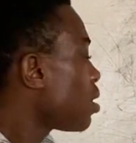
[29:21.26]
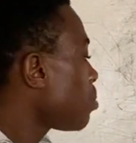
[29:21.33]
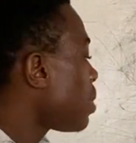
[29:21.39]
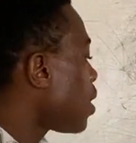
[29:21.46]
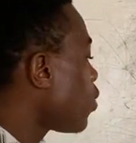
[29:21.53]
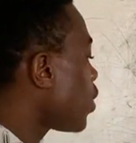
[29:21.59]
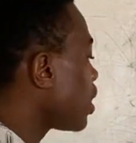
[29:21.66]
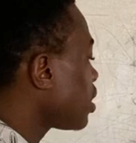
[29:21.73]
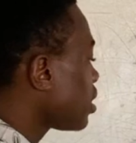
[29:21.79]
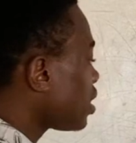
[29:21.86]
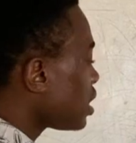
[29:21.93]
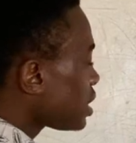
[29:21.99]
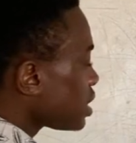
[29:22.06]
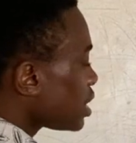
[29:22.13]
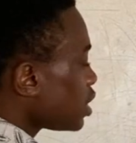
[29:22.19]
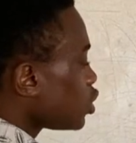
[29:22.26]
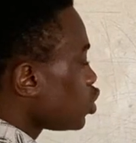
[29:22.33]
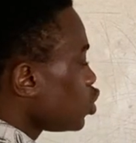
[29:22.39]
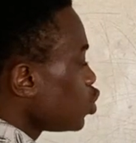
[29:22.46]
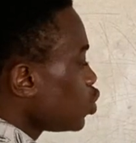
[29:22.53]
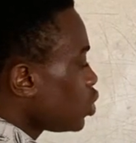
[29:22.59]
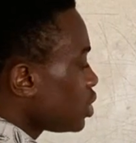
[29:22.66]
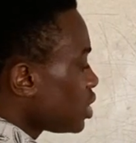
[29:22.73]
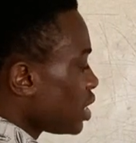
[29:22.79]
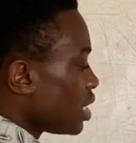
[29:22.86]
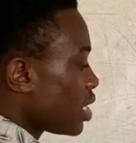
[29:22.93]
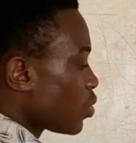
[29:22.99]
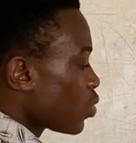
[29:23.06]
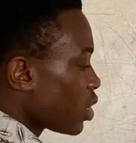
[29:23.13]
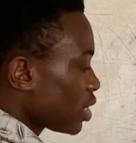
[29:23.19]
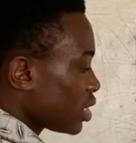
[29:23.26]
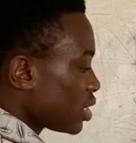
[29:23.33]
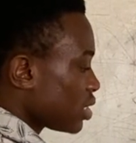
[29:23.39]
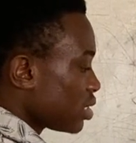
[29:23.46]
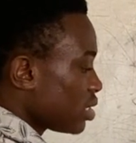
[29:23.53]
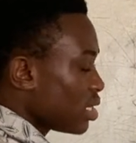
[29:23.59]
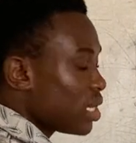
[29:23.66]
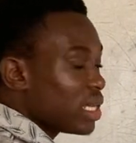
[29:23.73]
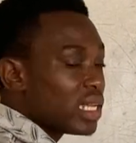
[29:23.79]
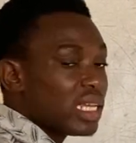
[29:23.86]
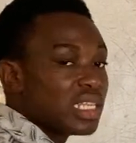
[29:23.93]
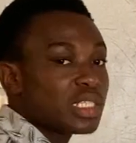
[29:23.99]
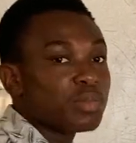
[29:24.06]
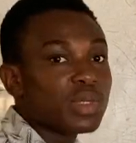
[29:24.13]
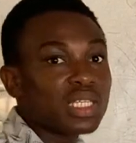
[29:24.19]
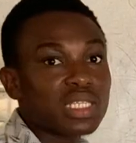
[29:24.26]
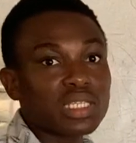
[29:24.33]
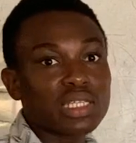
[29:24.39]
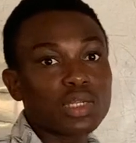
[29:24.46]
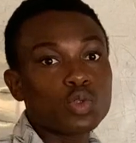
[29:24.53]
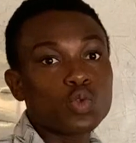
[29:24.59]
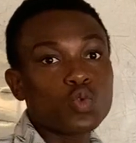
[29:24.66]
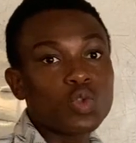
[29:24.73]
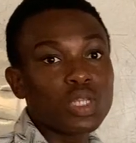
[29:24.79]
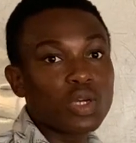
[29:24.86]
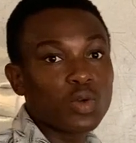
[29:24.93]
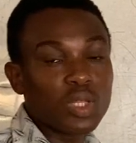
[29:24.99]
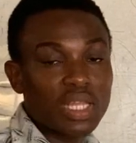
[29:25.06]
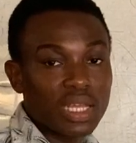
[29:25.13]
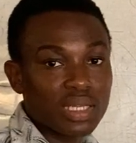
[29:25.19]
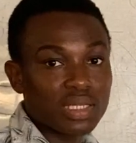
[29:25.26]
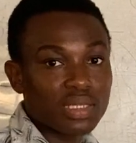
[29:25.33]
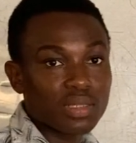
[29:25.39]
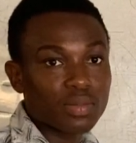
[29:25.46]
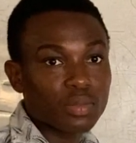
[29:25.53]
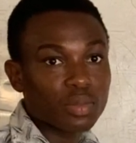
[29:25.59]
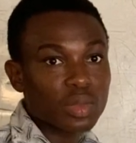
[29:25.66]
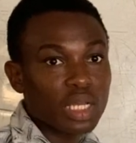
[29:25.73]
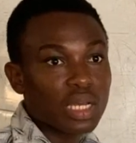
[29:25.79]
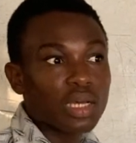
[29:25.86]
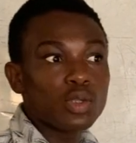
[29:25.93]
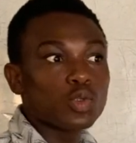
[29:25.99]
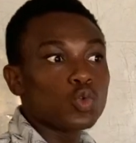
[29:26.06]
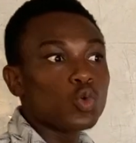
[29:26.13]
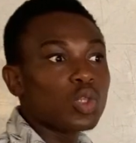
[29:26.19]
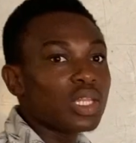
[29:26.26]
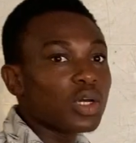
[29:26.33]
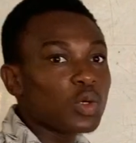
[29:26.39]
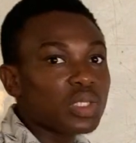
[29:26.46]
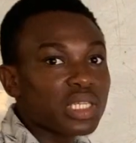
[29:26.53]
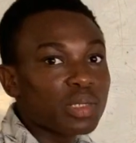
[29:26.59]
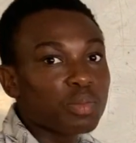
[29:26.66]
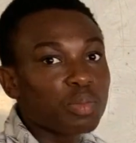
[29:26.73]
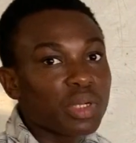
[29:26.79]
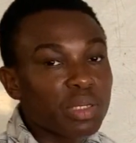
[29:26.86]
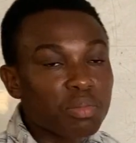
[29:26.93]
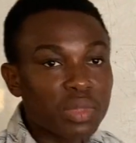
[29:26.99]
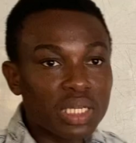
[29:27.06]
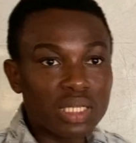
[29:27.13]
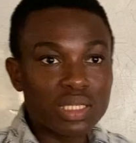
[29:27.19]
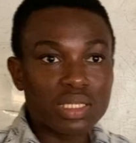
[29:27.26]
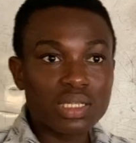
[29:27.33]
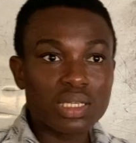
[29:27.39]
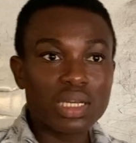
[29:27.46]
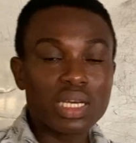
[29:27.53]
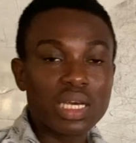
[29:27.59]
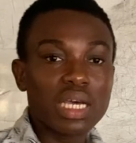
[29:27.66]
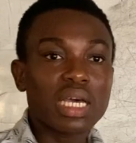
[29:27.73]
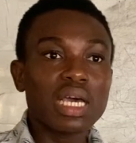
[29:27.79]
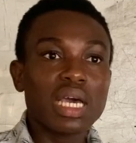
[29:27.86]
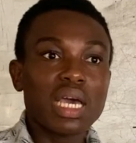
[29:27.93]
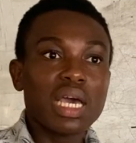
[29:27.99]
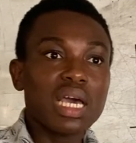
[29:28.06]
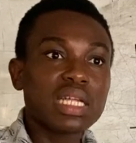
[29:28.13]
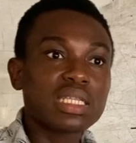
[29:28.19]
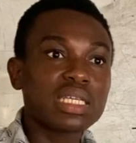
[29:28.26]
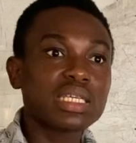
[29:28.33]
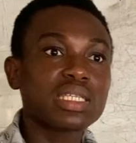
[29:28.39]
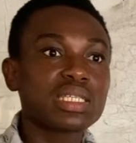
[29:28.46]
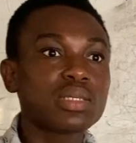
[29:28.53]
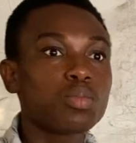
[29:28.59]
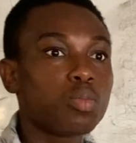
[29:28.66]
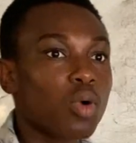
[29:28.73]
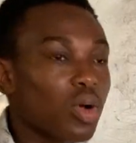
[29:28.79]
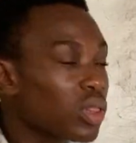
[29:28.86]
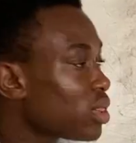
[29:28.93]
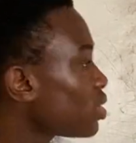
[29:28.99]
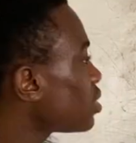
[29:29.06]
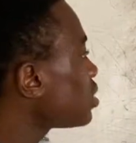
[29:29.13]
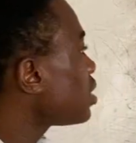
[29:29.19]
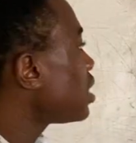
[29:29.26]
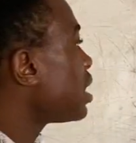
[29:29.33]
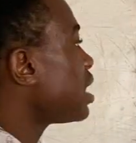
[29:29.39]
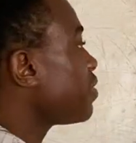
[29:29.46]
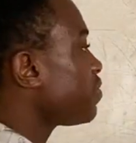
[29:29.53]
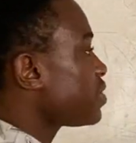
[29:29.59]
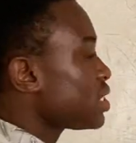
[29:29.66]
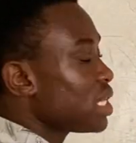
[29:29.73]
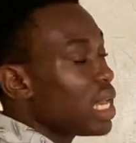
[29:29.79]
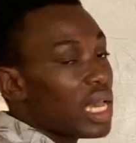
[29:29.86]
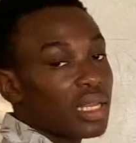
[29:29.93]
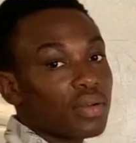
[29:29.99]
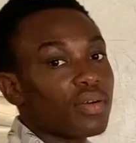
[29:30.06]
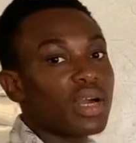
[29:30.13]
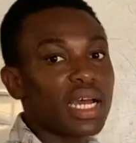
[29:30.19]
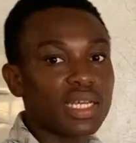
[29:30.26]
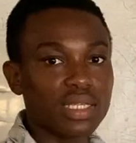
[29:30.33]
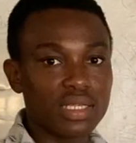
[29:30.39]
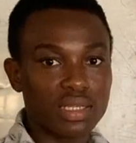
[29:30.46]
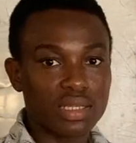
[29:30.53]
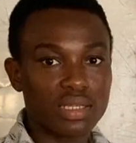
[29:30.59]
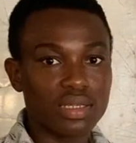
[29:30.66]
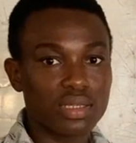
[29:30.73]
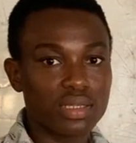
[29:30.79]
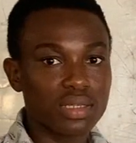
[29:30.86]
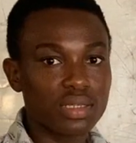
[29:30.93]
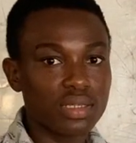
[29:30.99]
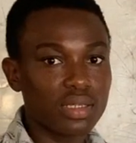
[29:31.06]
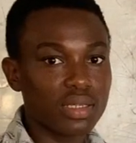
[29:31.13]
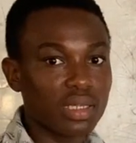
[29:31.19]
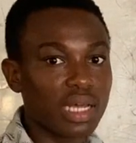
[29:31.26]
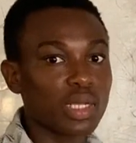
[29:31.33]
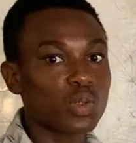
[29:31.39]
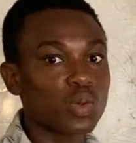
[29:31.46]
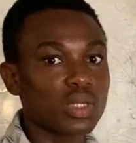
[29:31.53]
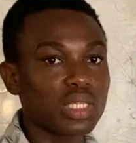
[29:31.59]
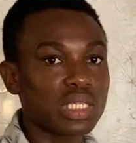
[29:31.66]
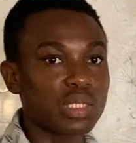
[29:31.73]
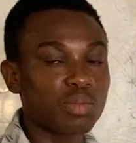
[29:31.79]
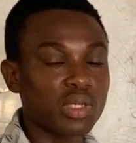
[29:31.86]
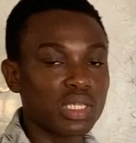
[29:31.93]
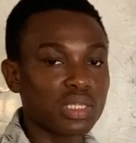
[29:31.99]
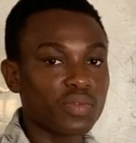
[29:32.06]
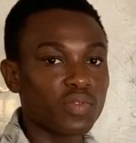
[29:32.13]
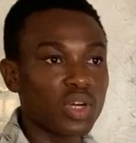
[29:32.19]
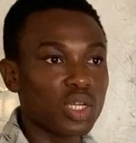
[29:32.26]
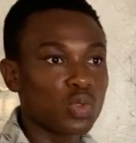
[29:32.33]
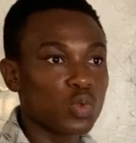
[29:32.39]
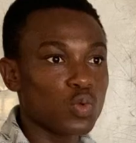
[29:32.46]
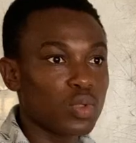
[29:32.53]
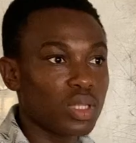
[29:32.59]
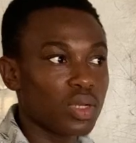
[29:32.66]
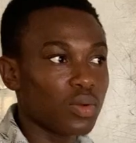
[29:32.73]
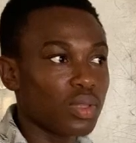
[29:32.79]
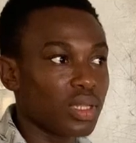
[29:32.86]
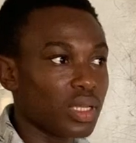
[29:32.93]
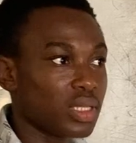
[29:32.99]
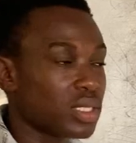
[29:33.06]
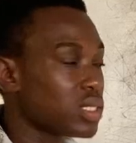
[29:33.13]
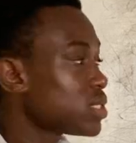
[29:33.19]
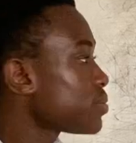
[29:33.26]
But when this is used in a question, then it means it's a two-tailed test. Two-tailed simply means it is both left and right. That's what it means for a two-tailed test.